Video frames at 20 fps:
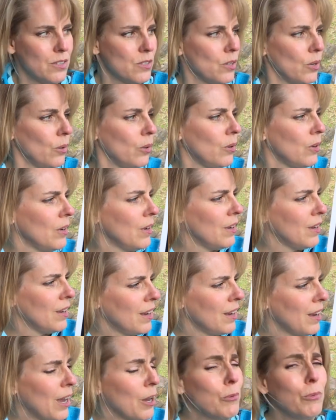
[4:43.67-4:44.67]
So
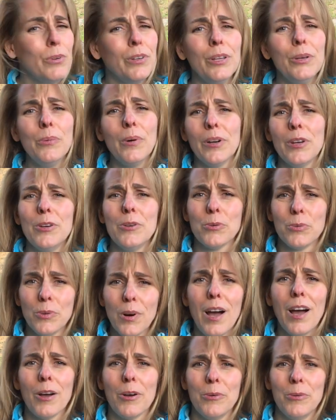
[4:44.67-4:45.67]
I really wanted a
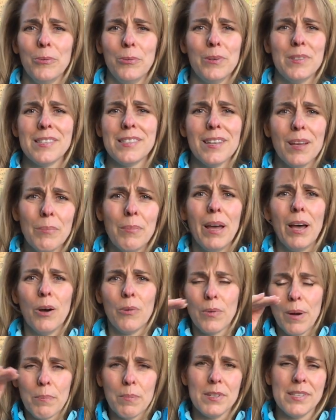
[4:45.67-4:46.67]
rock was somehow
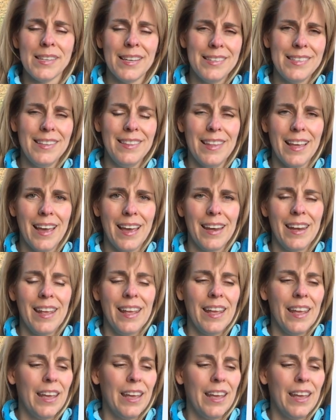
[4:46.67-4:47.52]
representing that.